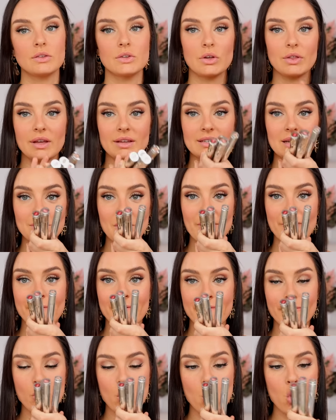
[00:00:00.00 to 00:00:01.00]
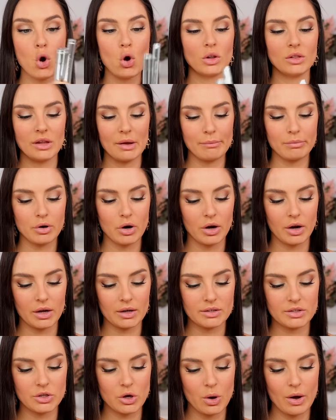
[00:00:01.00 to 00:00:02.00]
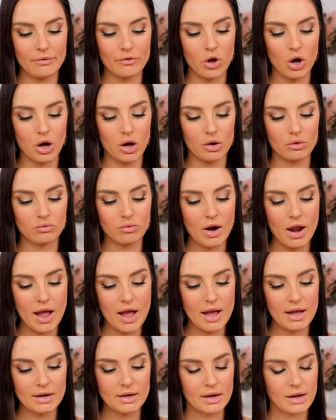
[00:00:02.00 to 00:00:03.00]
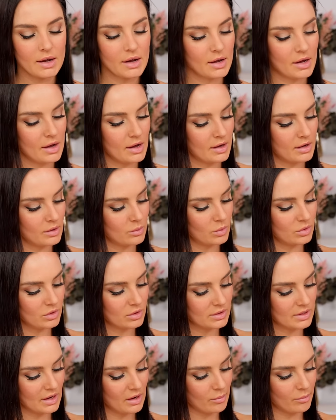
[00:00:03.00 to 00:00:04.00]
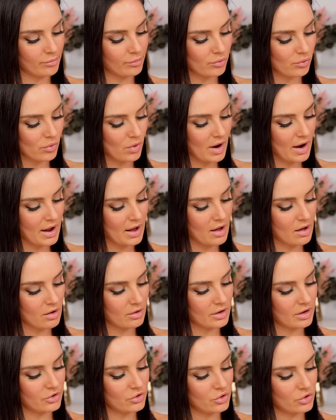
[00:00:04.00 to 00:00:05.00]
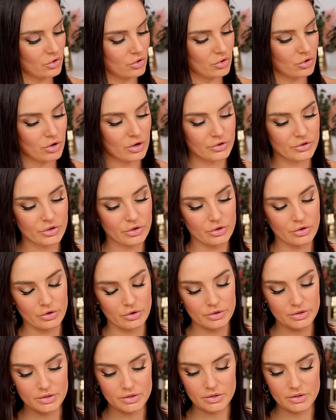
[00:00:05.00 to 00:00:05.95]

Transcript: So they sent me 4 lip products. So I've got a red, what looks like a brown, a nude, and 2 nudes.